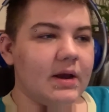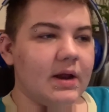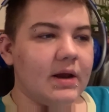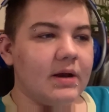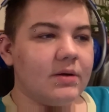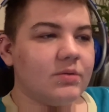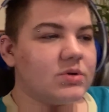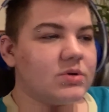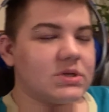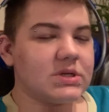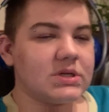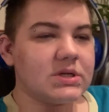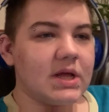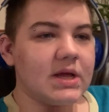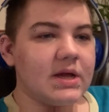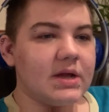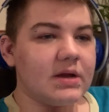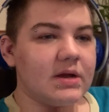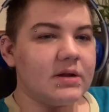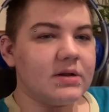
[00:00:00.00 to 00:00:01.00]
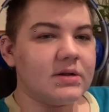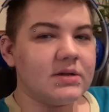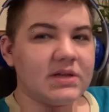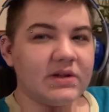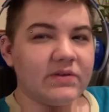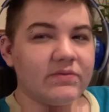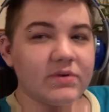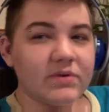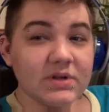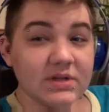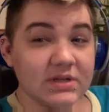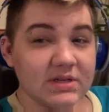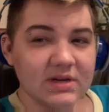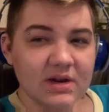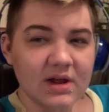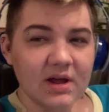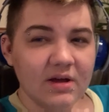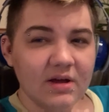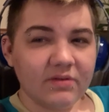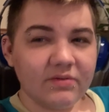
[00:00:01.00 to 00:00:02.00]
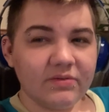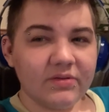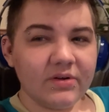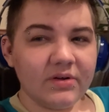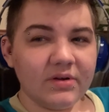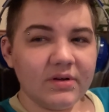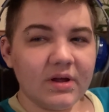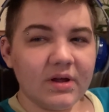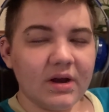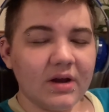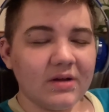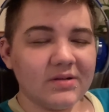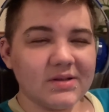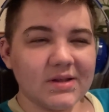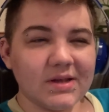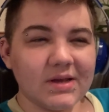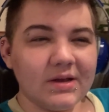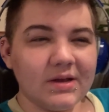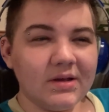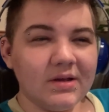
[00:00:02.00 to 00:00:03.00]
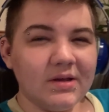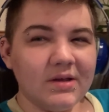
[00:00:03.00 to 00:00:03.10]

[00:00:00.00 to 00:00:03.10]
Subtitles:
and it was like different stuff. And I was like,